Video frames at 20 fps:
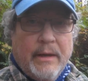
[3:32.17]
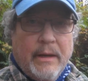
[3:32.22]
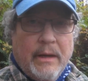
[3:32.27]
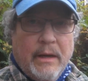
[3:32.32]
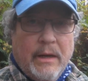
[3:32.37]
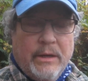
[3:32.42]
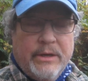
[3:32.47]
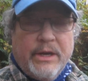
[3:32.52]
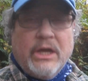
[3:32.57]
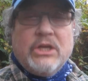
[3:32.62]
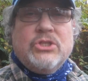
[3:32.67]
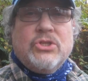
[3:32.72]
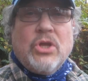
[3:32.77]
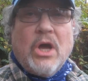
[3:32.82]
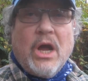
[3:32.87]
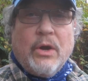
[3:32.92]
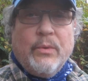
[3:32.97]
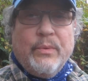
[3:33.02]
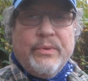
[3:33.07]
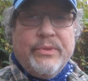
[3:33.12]
Uh, nice
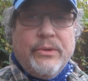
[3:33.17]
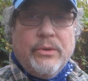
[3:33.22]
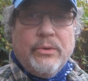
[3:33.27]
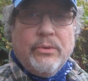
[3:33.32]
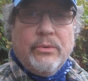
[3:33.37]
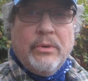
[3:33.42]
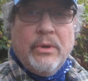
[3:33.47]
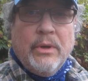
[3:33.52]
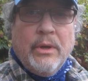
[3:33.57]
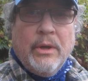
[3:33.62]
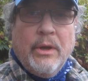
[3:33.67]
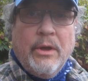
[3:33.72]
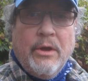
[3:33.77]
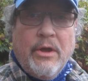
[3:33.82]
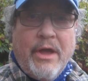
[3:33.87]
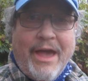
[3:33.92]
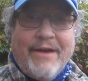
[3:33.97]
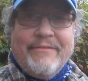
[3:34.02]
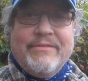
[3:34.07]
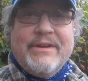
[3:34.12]
talk with you.
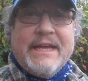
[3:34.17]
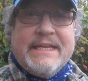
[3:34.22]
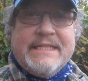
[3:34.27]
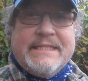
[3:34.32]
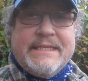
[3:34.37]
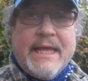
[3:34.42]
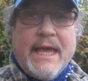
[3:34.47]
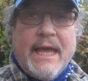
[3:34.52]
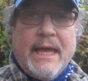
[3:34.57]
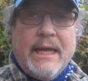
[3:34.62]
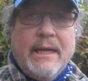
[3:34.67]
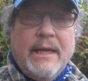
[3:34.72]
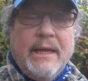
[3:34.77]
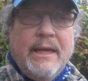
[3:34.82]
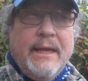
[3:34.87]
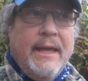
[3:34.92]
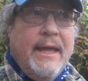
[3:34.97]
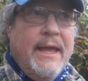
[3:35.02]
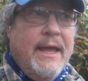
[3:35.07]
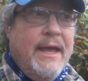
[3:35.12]
Have a nice day,
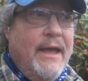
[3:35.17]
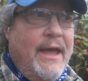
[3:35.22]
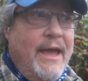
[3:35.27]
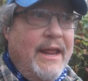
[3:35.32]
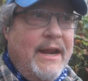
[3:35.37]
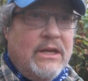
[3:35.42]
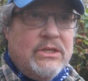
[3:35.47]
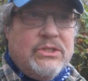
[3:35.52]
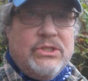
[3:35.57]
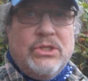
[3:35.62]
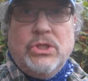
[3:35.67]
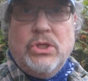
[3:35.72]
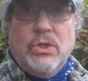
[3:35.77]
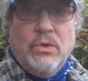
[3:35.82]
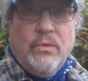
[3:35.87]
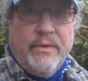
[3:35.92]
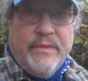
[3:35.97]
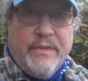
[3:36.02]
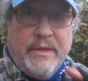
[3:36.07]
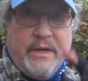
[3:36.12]
and I'll see
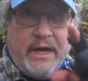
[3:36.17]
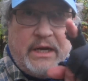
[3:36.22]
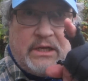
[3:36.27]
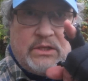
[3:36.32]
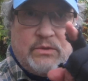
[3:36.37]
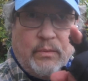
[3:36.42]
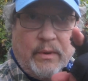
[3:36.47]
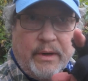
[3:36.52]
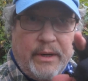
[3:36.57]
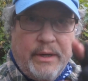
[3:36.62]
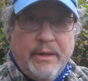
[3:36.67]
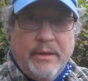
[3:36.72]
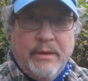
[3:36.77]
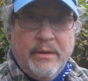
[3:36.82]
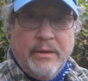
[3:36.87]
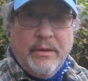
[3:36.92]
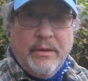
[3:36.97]
you in the next one.